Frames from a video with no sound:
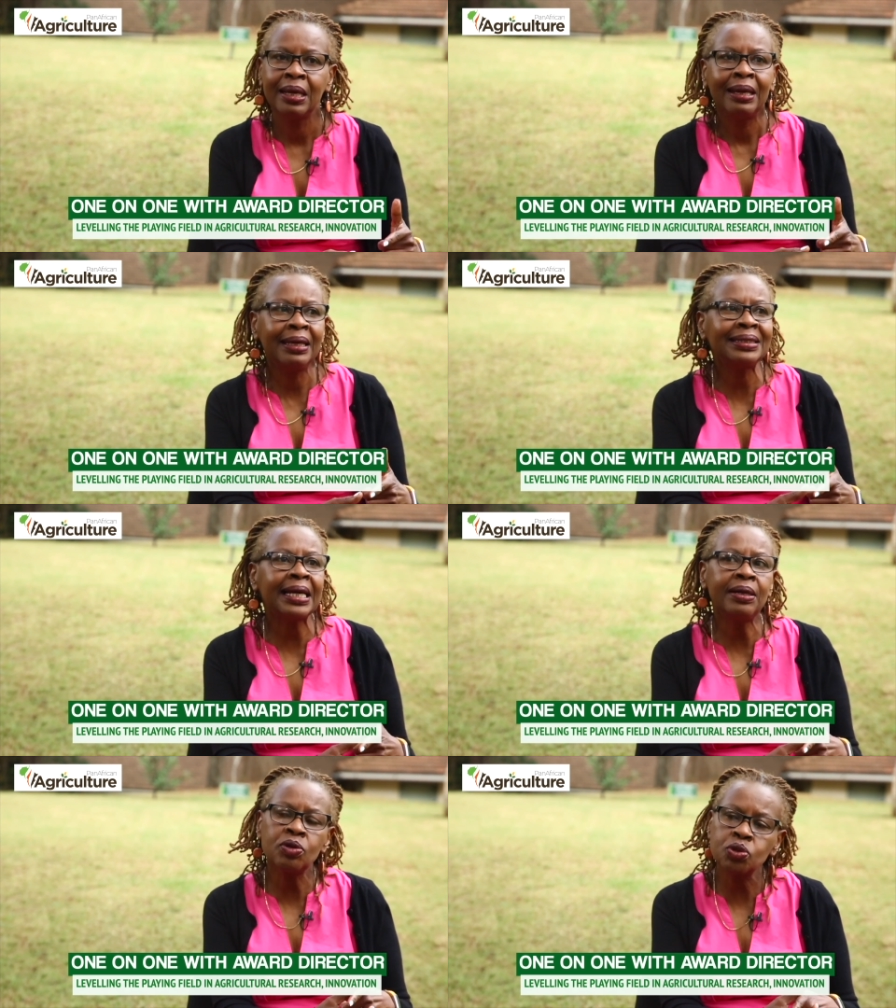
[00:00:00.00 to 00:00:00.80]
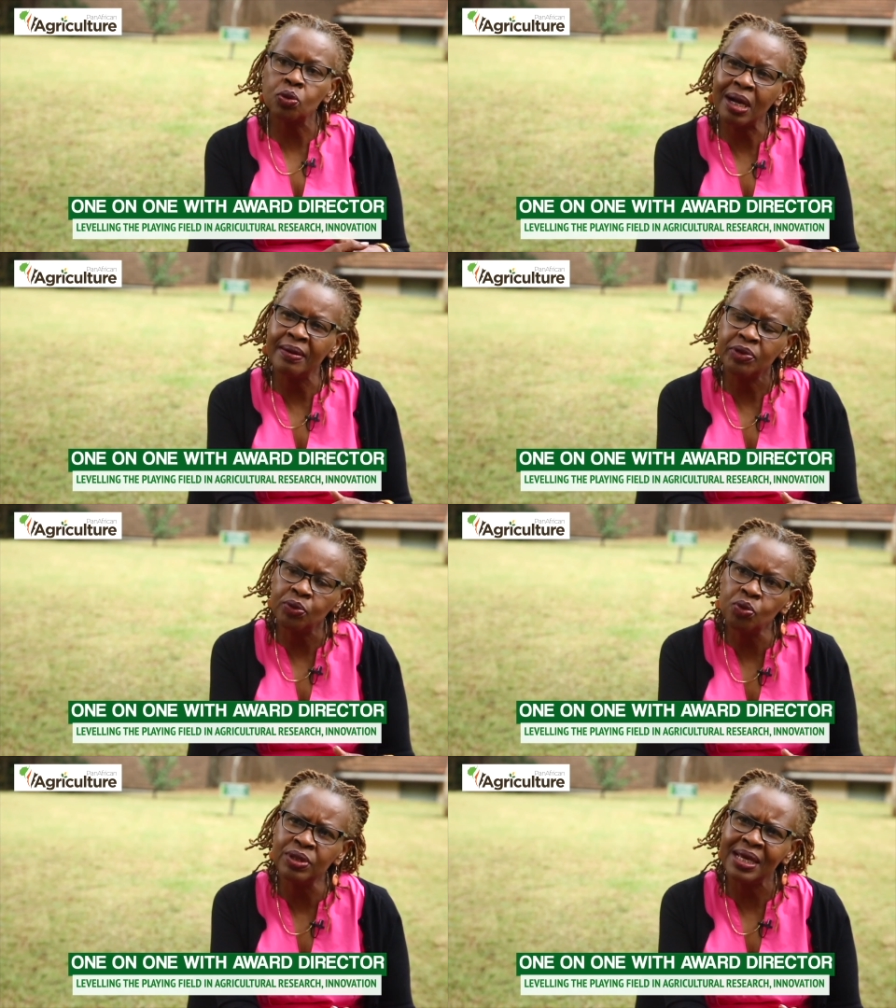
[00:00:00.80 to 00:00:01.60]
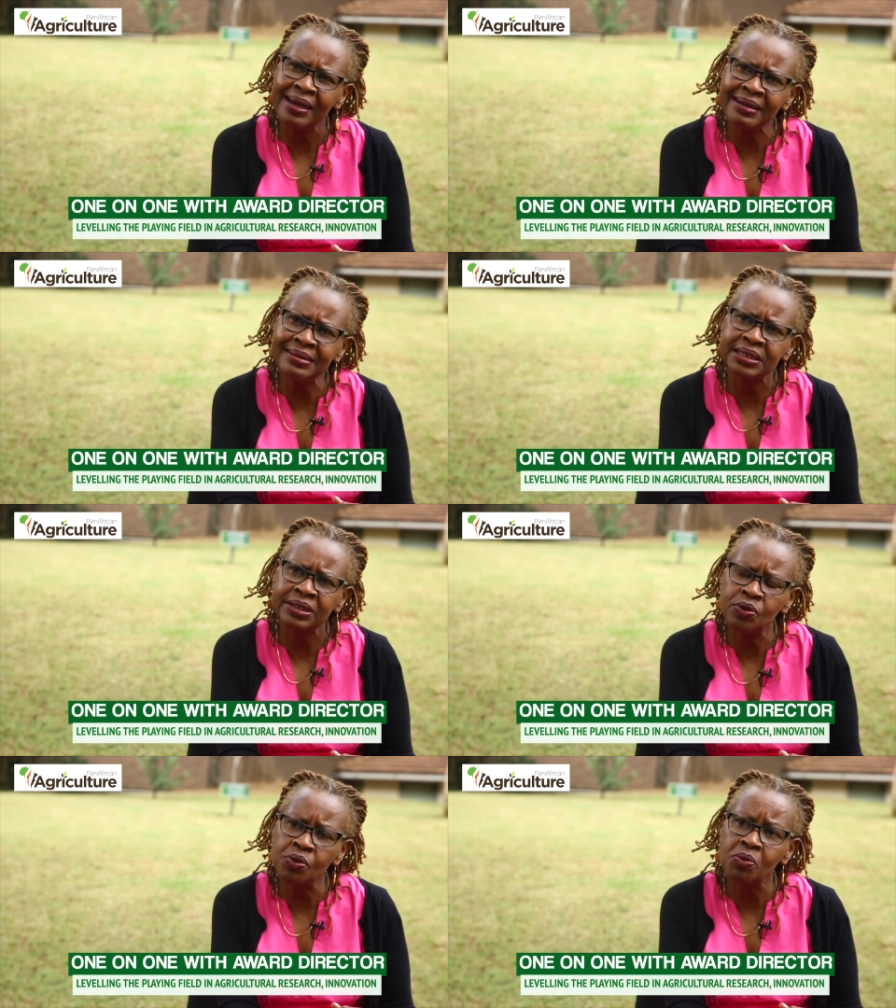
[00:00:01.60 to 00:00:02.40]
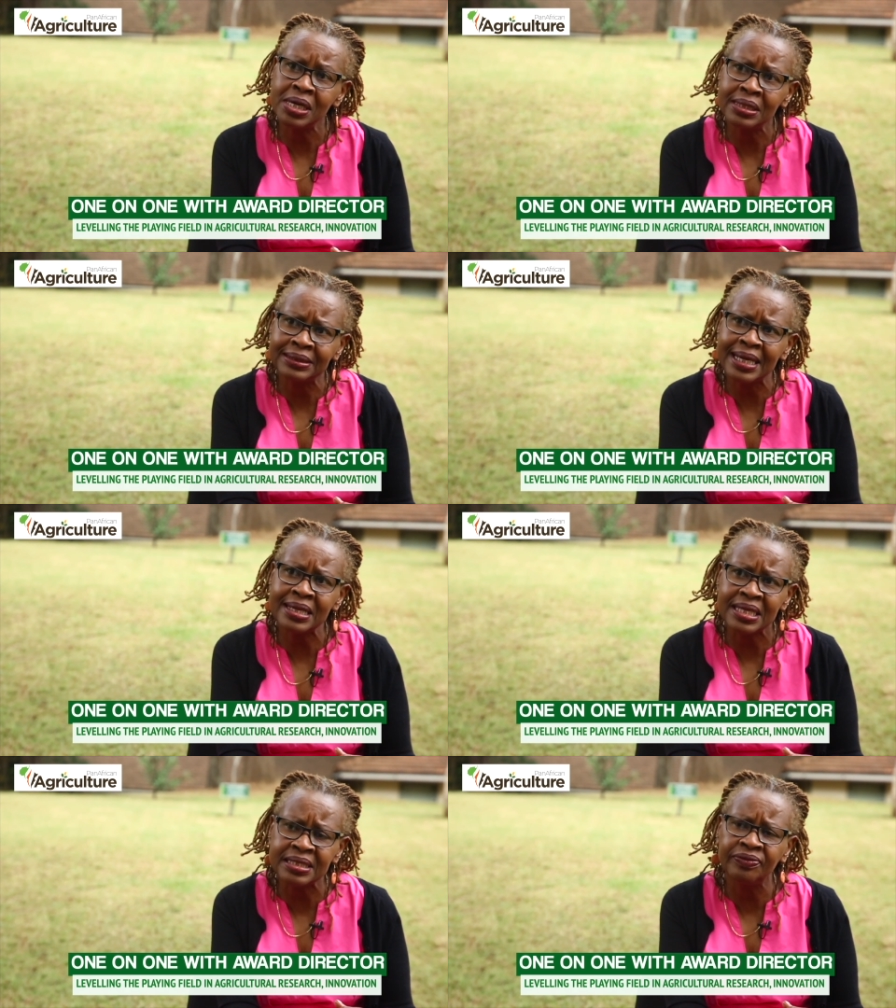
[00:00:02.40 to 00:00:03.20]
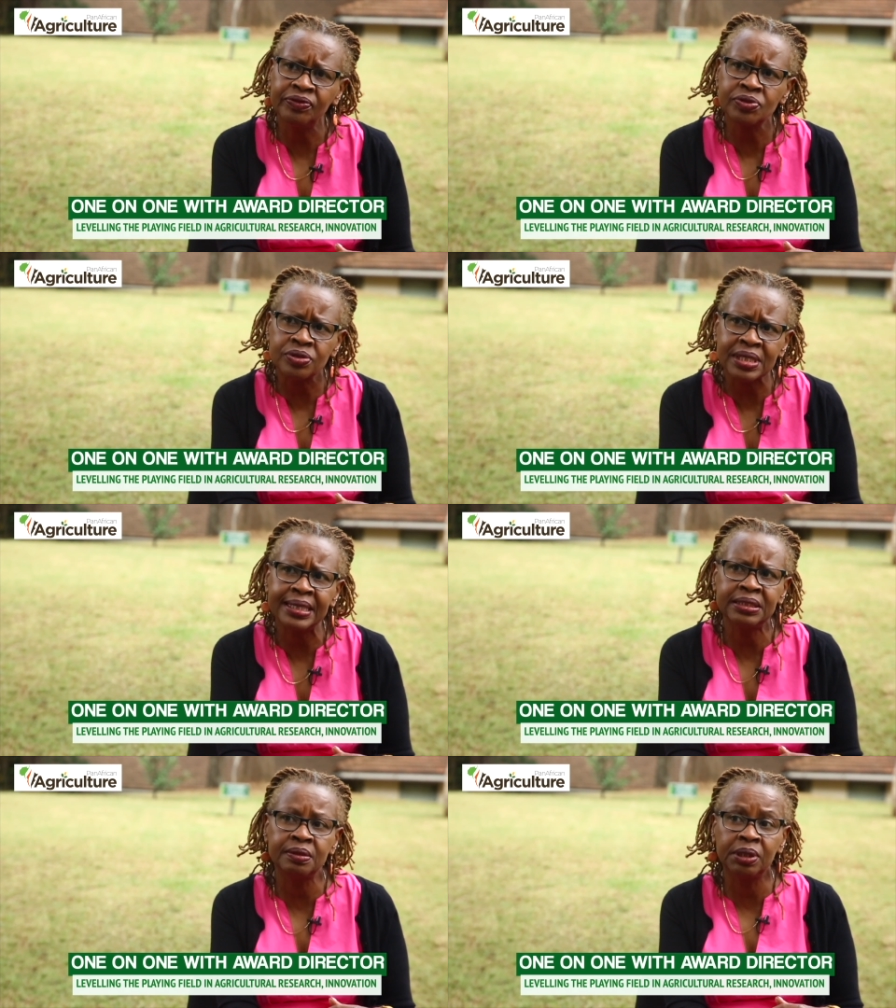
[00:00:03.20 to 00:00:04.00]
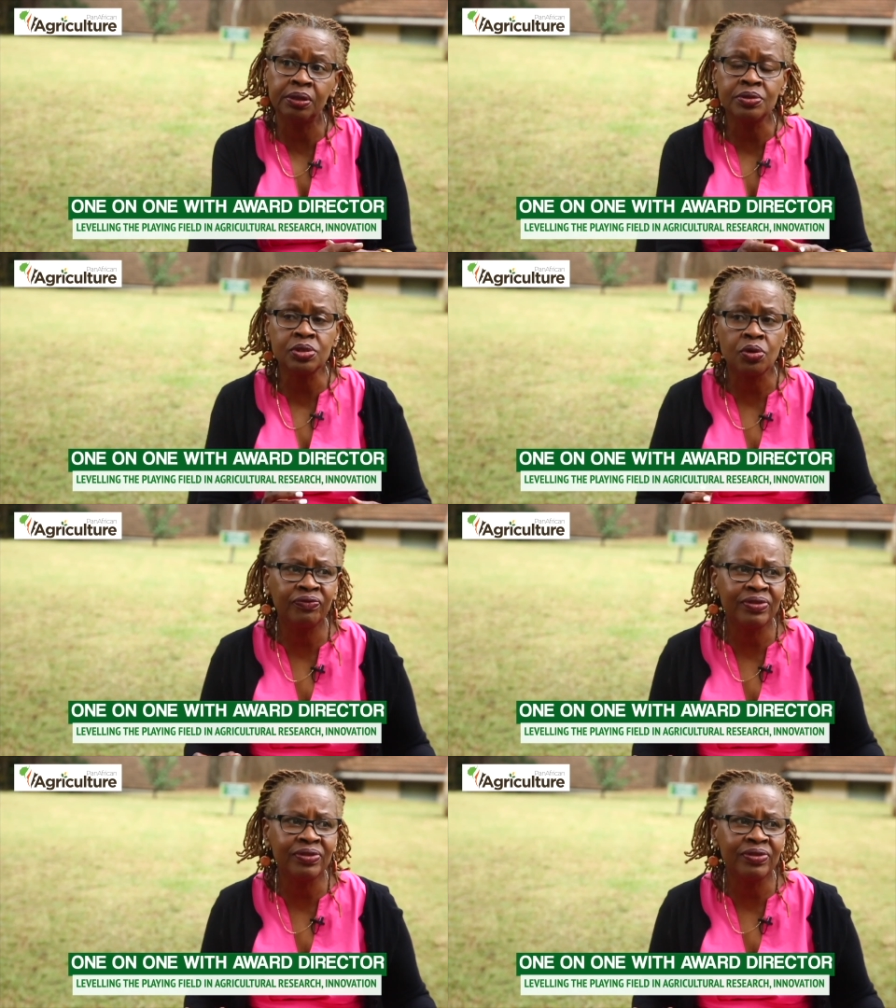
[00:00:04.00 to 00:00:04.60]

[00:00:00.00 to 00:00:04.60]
It can also come through the NGO world, the civil society, because of their